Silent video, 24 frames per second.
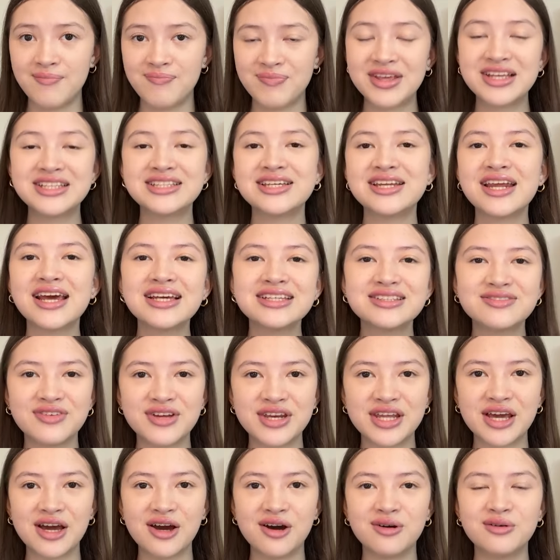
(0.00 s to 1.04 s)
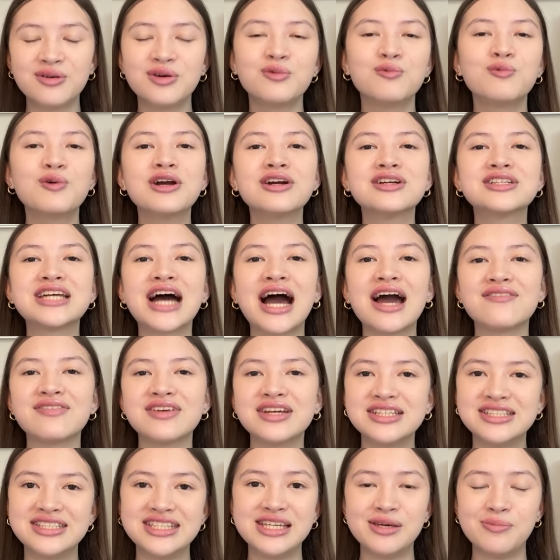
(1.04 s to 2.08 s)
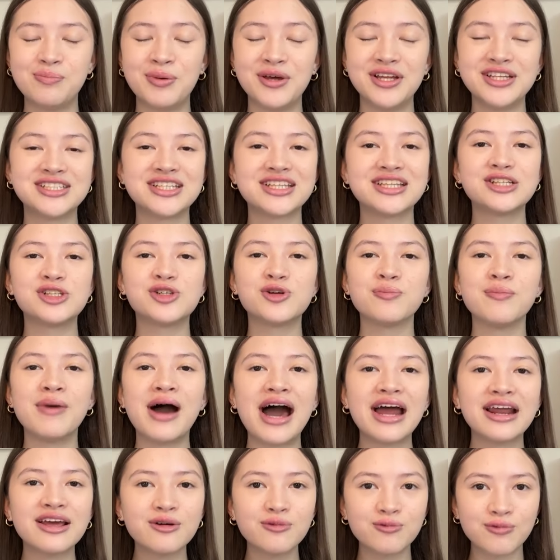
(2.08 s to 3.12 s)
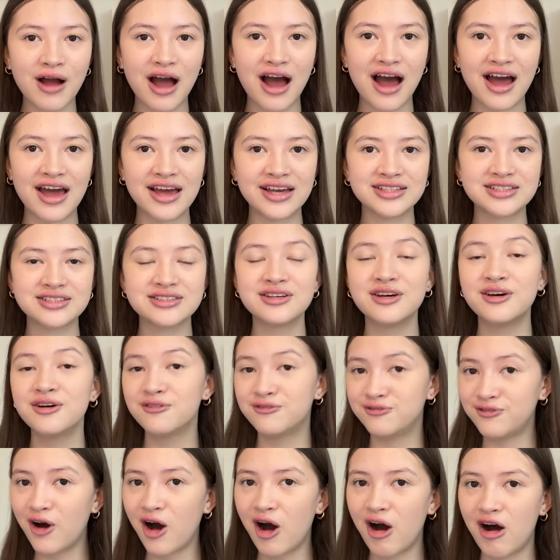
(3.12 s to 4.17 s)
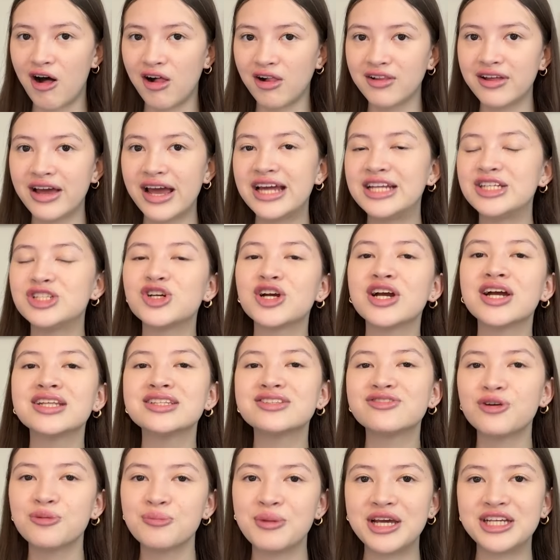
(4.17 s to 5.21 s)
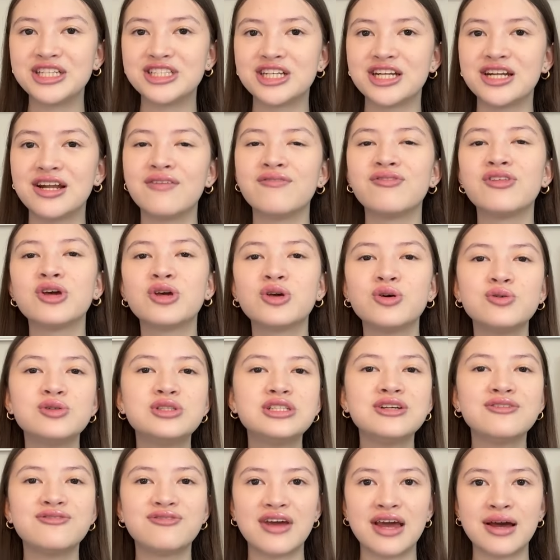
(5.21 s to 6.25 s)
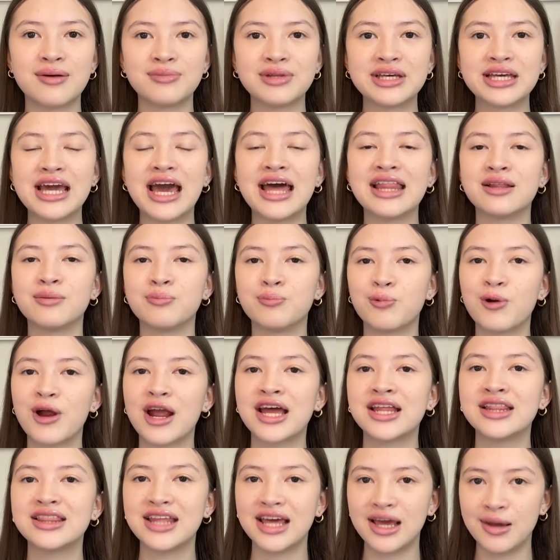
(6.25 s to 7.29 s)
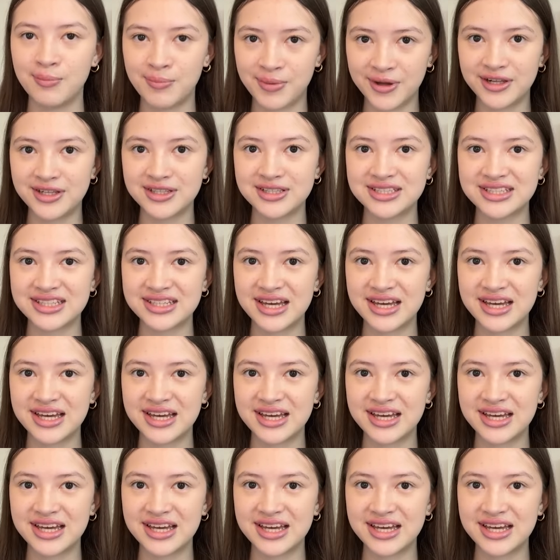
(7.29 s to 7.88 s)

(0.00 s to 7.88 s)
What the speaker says: In today's video, we're diving deep into the dramatic rise, fall, and transformation of the Gucci family and the brand they built.